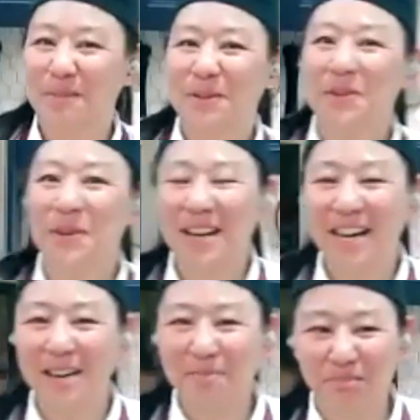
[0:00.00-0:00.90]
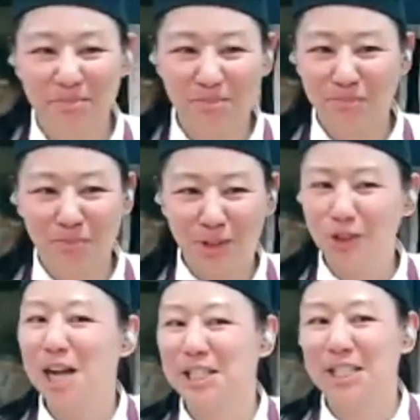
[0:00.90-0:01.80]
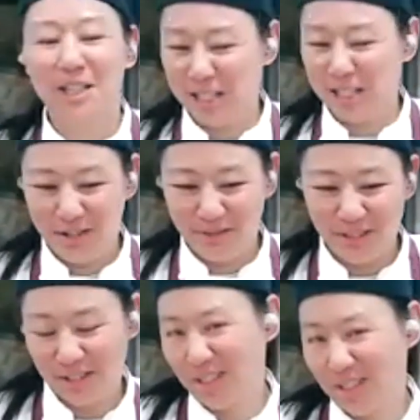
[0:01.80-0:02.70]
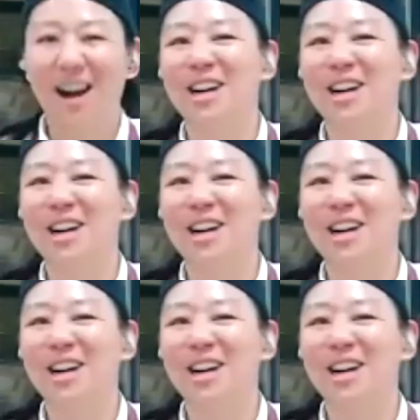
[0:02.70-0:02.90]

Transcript: goods of some sort. Lots and lots of